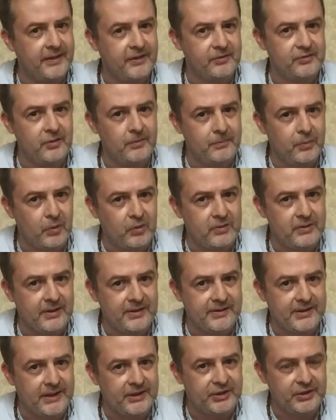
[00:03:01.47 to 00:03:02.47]
the Trump
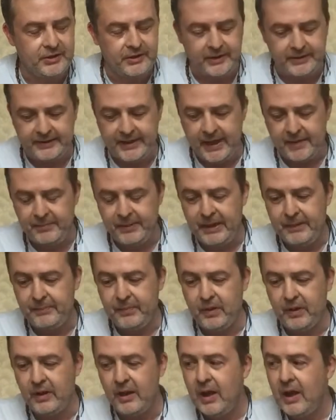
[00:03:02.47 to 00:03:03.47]
organization and get
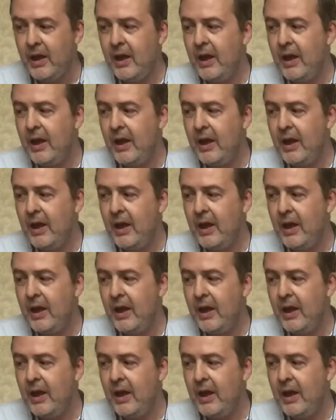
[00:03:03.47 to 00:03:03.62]
people.